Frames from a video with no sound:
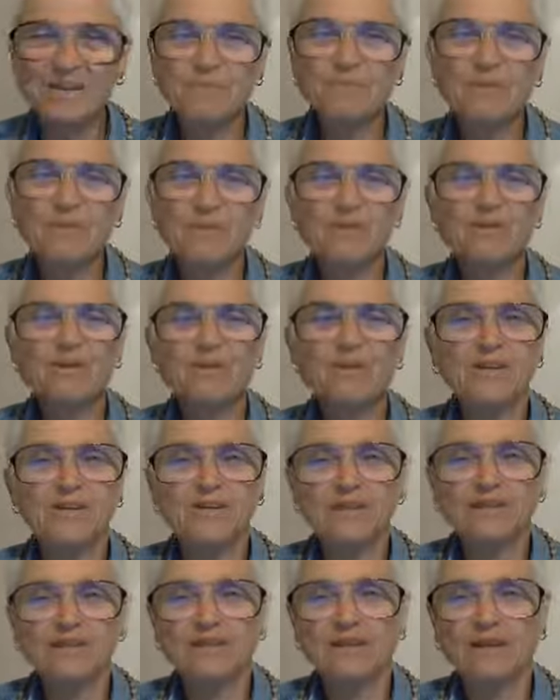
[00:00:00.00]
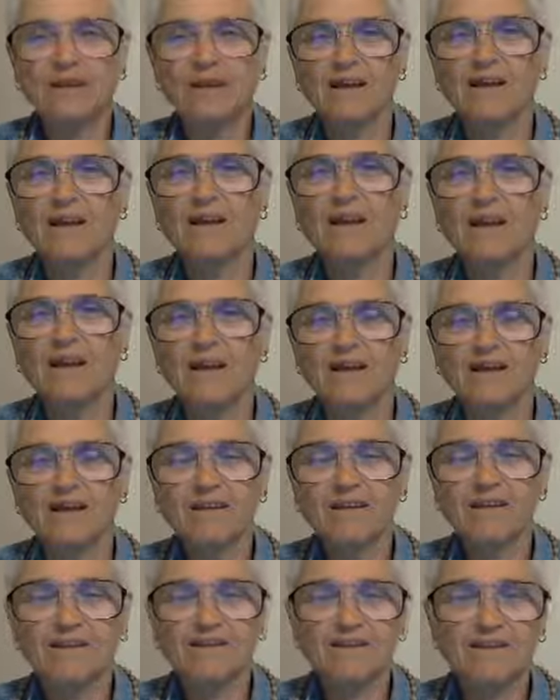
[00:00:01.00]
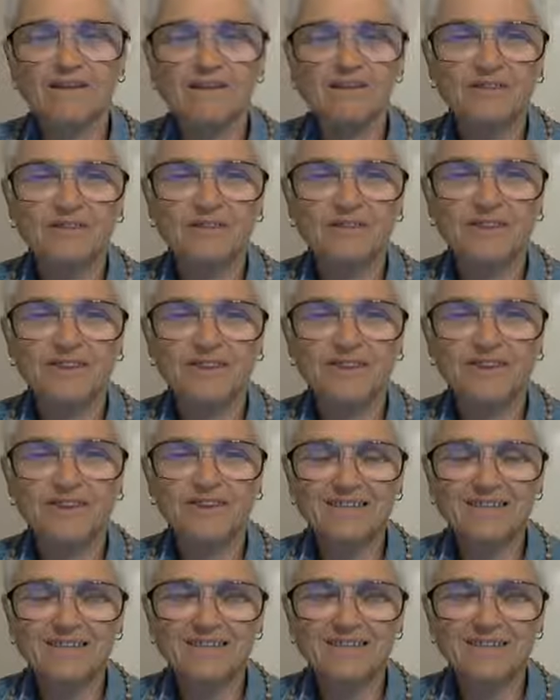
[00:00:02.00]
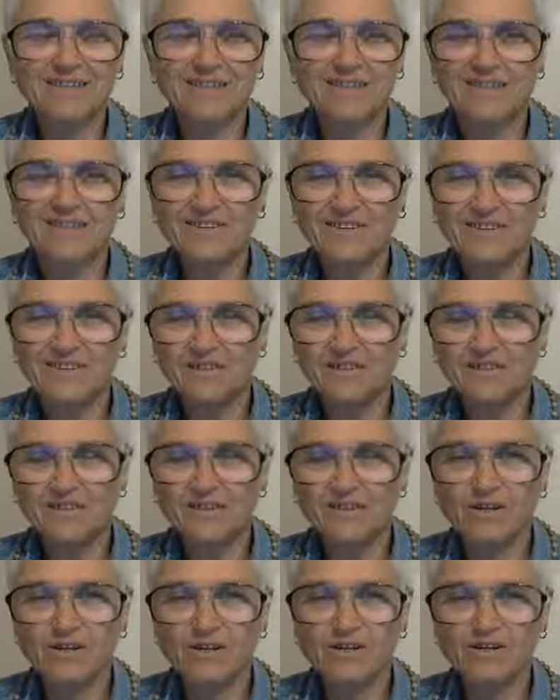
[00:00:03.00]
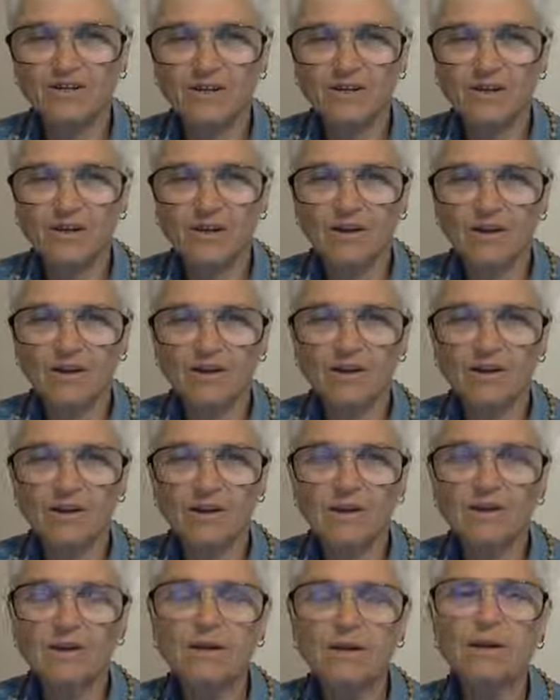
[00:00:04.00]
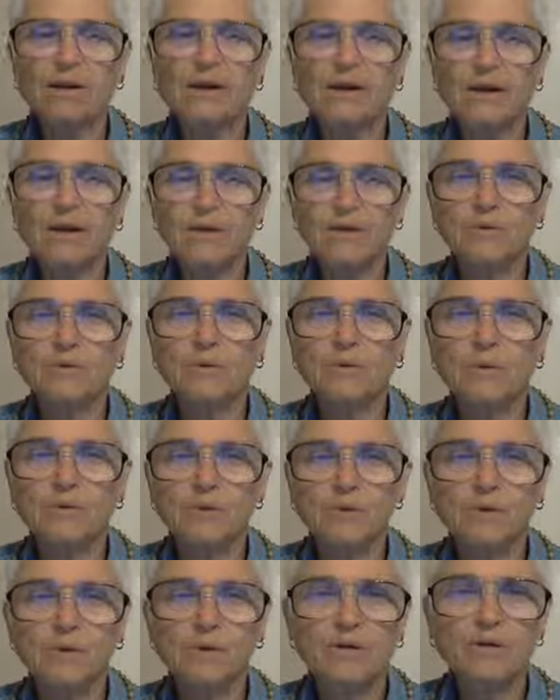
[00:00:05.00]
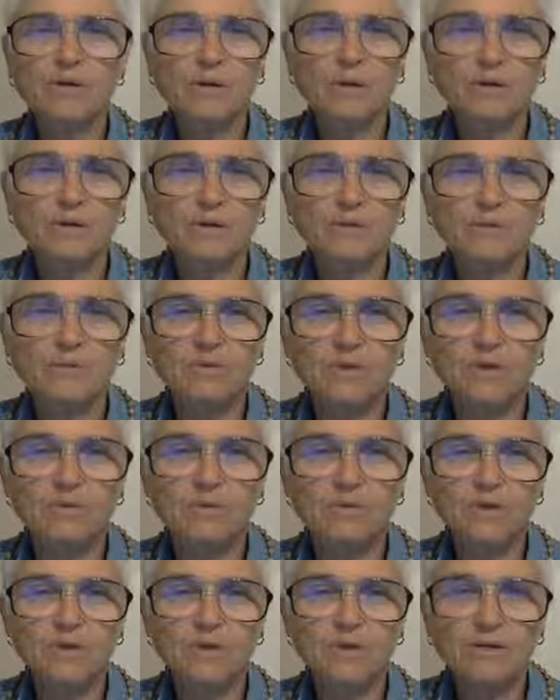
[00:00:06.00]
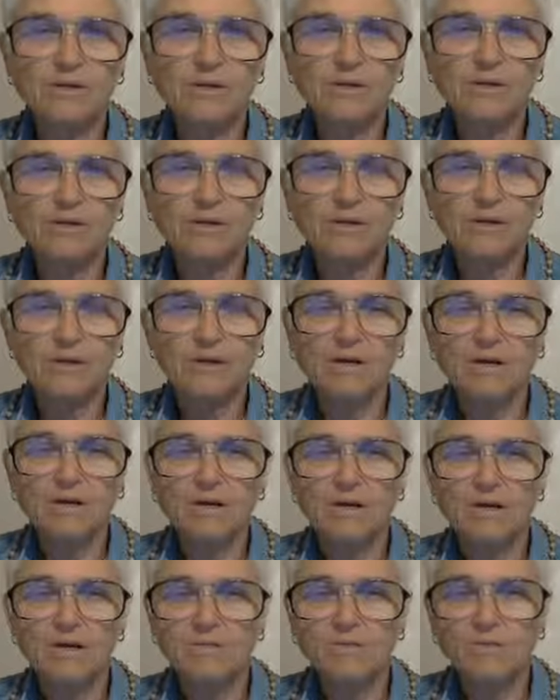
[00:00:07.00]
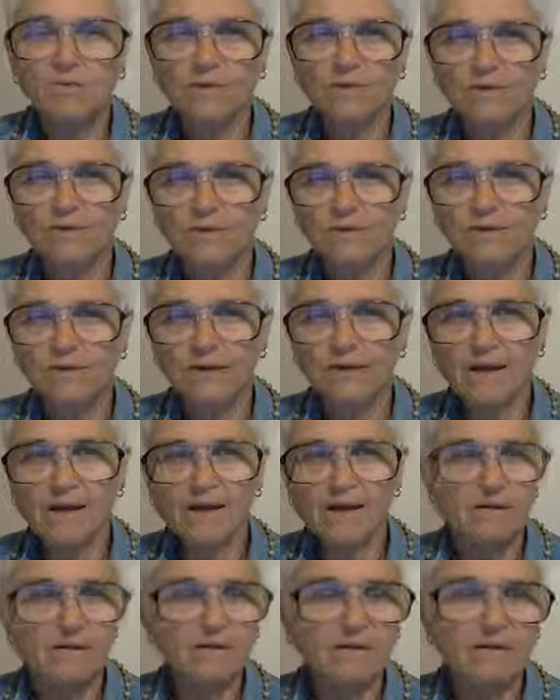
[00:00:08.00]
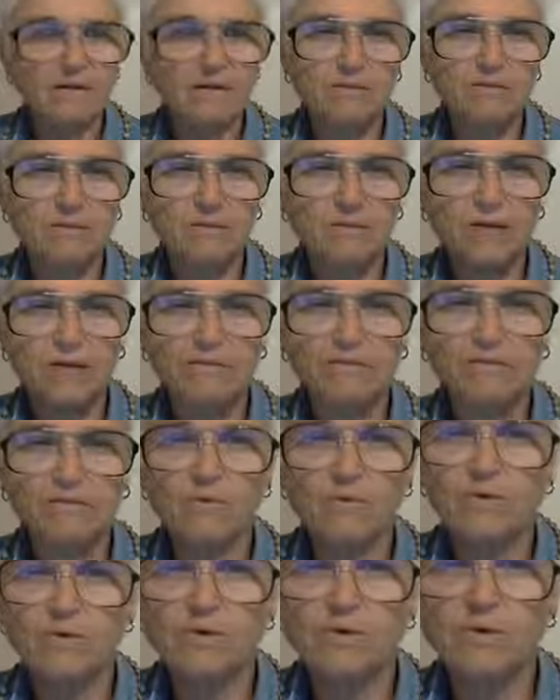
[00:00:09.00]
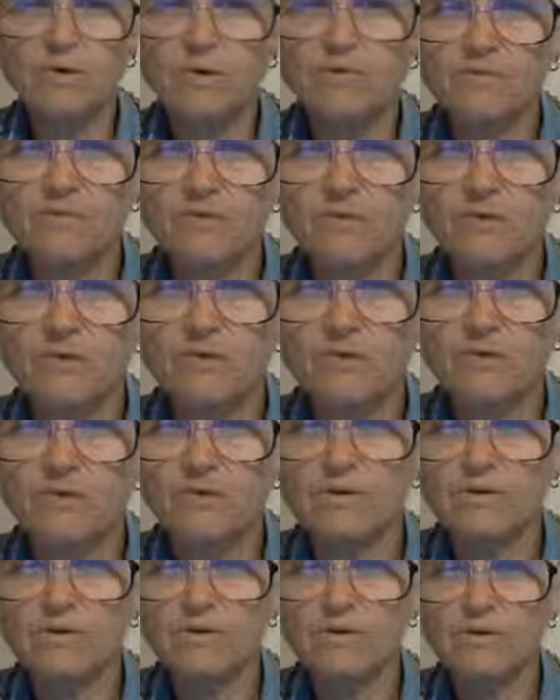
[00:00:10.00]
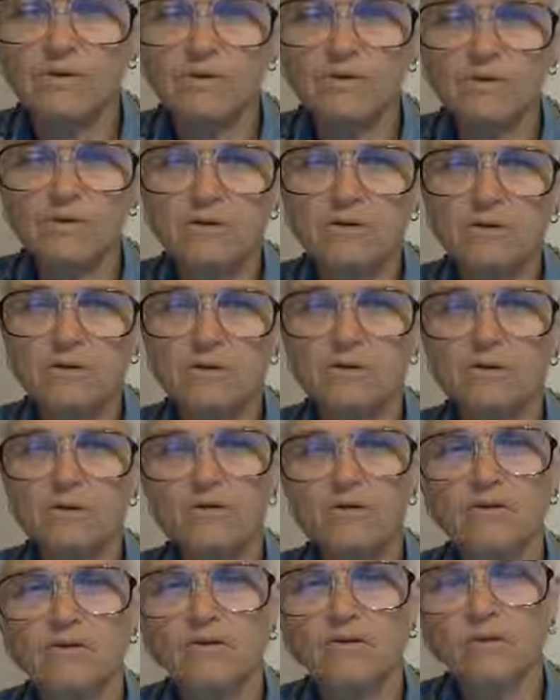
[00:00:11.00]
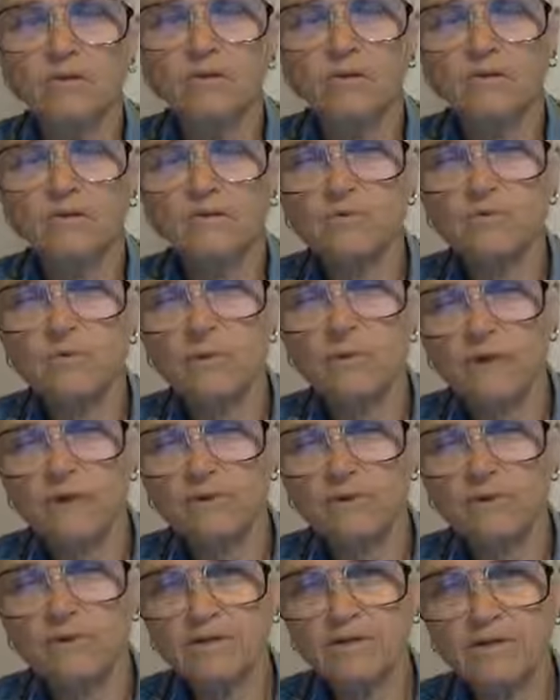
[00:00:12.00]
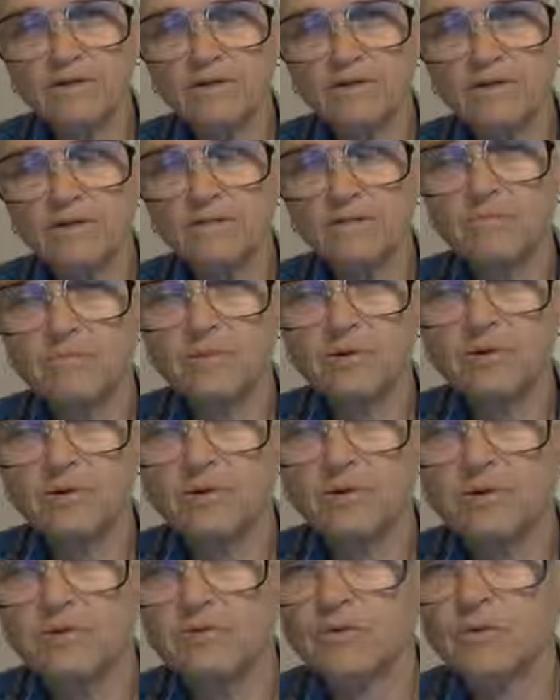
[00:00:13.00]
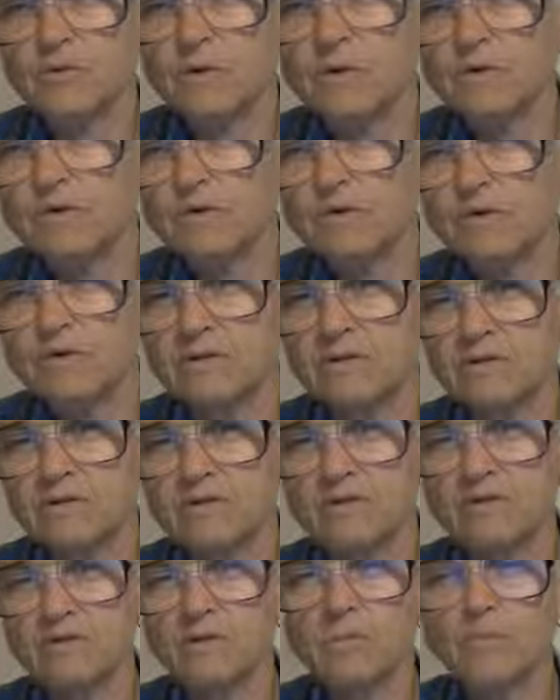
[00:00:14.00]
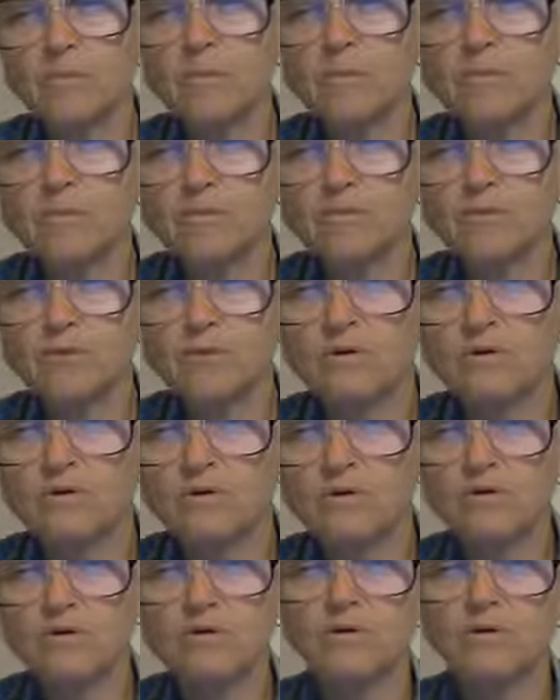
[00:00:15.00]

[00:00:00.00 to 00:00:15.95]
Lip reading: Pure goodness. Hare Krishna, Krishna Krishna, Hare Hare. Hare Ram, Ram, Hare Hare. Reaching that platform, one never returns to the world of dualities, material dualities, the temporal world